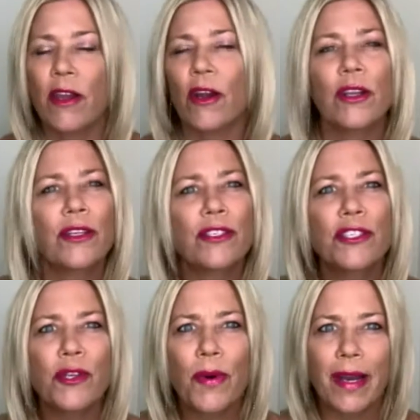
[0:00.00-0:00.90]
or your
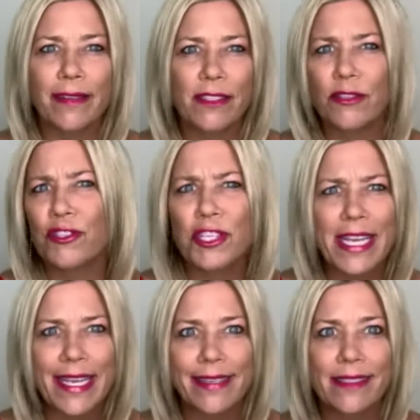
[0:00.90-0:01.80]
shorts or
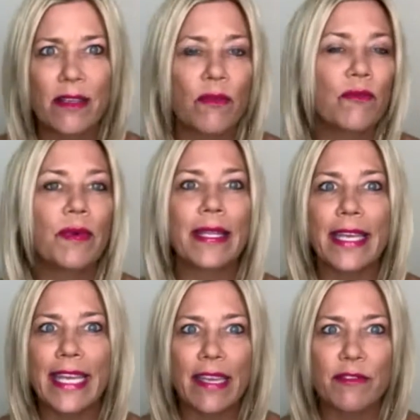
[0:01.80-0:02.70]
jeans really
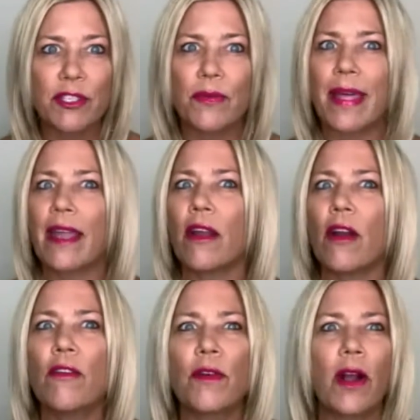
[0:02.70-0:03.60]
gives you that
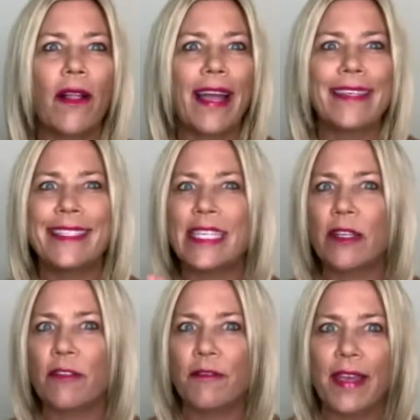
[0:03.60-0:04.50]
overall ideal
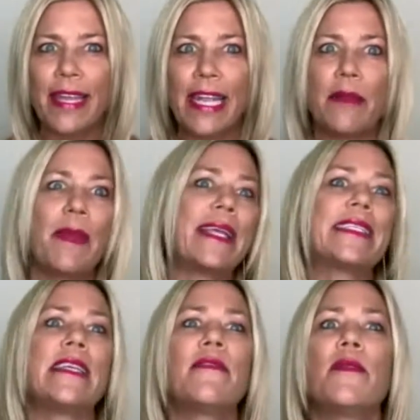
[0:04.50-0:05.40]
fit and makes
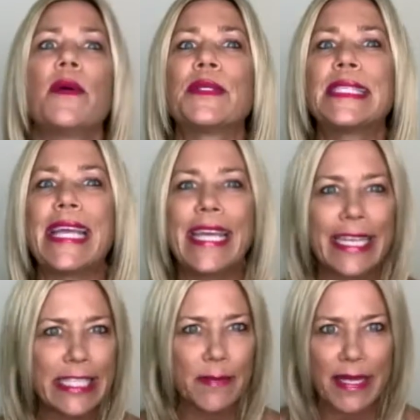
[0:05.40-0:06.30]
even the most
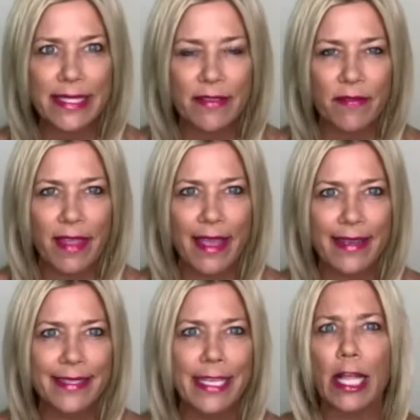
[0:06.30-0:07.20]
inexpensive
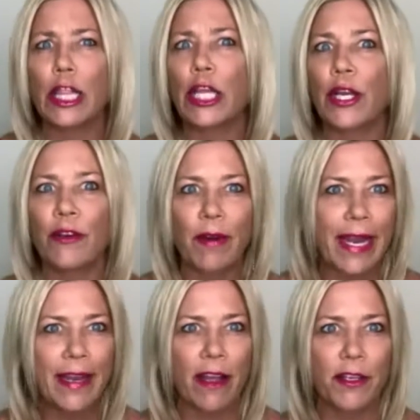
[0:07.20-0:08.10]
things look
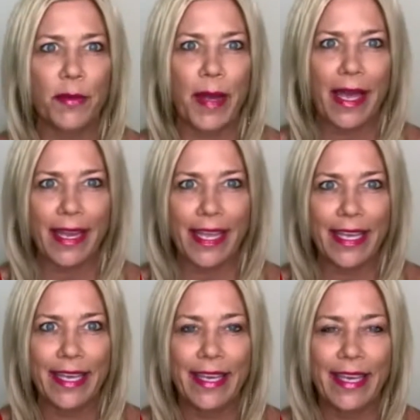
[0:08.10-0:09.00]
great on your body.
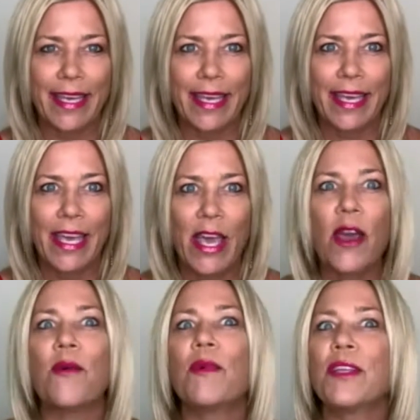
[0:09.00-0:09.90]

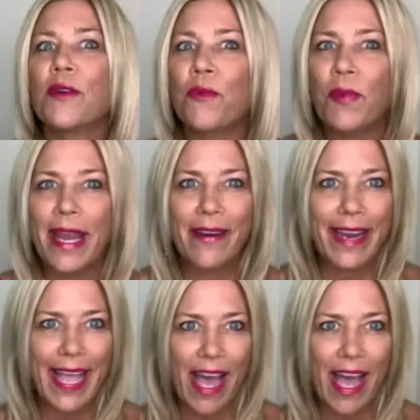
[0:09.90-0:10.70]
When you're wearing